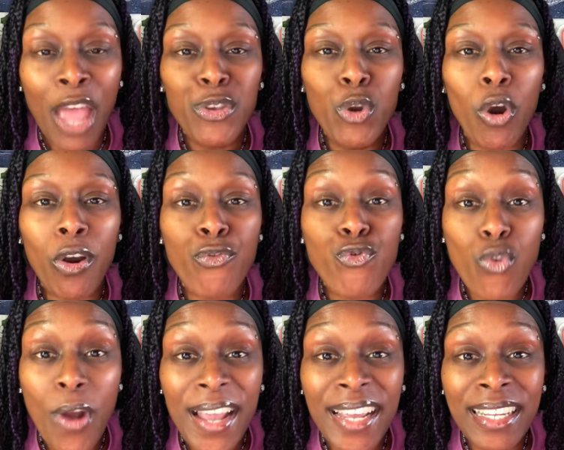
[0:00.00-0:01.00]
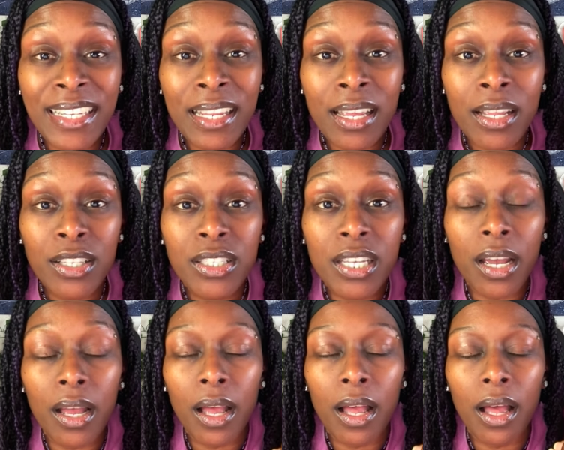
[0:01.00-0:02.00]
You're afraid
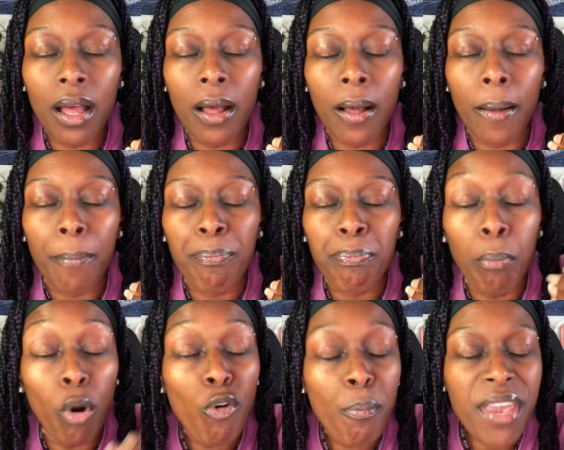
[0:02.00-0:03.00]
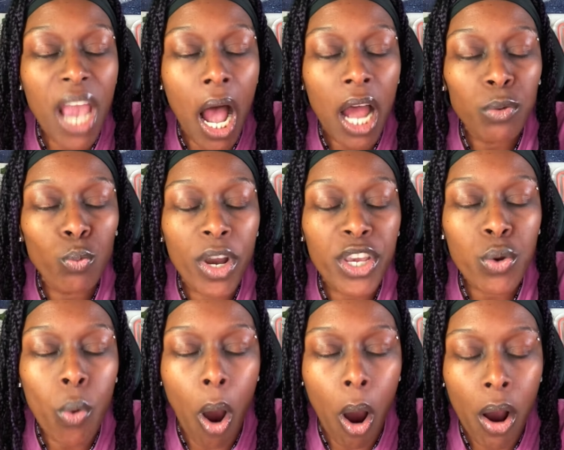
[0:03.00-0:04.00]
to um, move beyond where
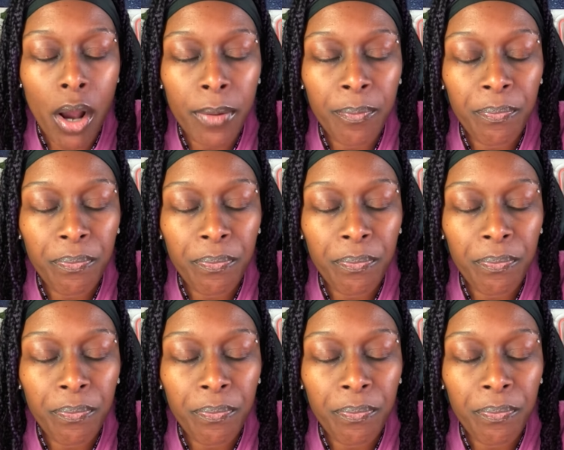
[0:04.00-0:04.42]
you are.